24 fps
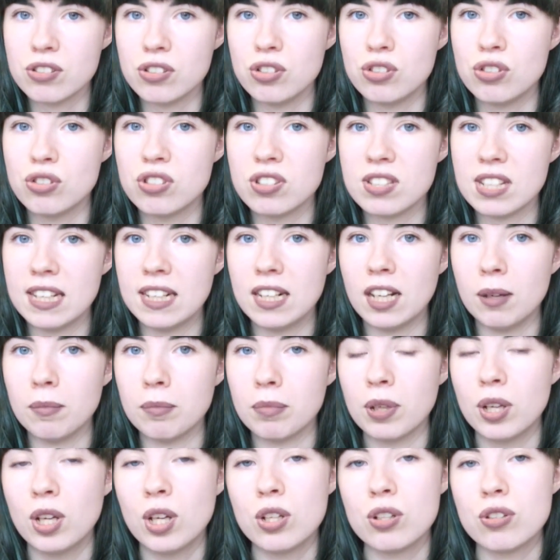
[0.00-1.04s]
you should sign up
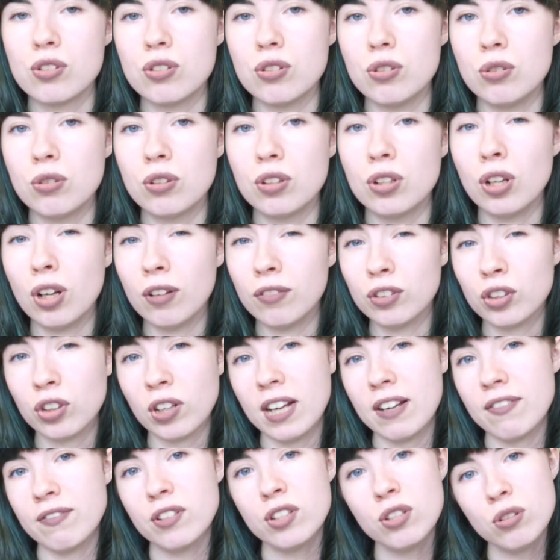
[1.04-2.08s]
to the
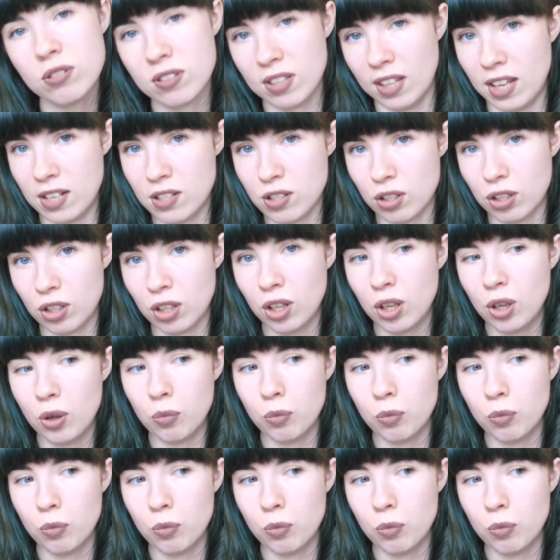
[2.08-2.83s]
Novelcraft newsletter,